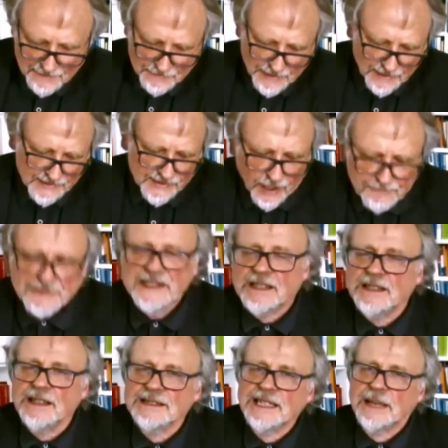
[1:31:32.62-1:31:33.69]

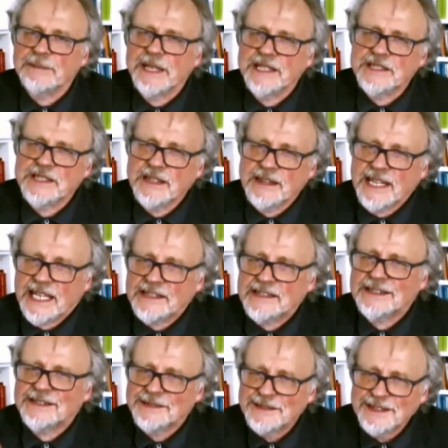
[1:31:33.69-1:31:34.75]
philosophical dimension
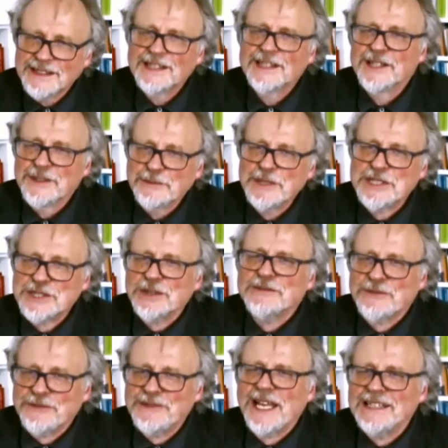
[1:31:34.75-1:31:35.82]
that we should,
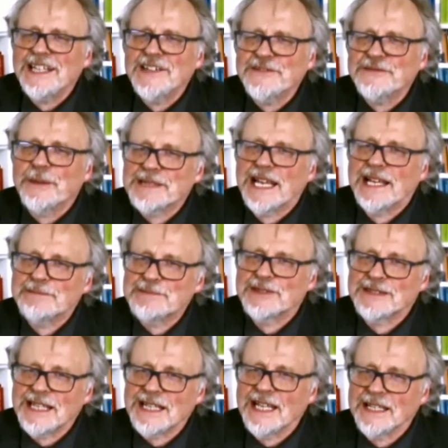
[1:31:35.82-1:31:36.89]
at least from time to
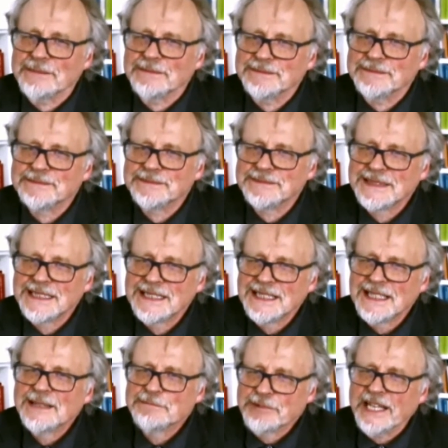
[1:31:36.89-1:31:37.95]
time,
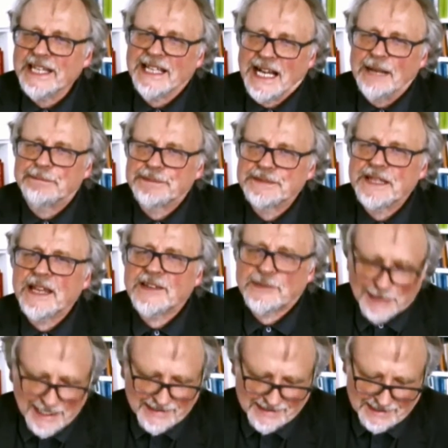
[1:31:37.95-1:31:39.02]
bring up
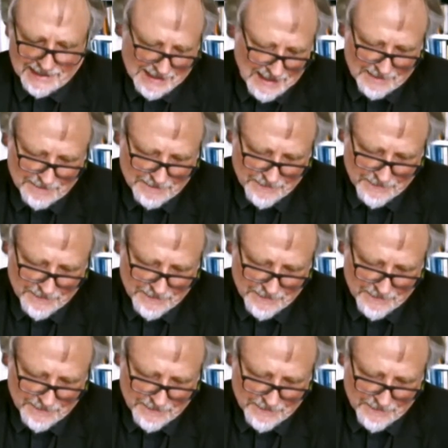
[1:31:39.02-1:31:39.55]
explicitly.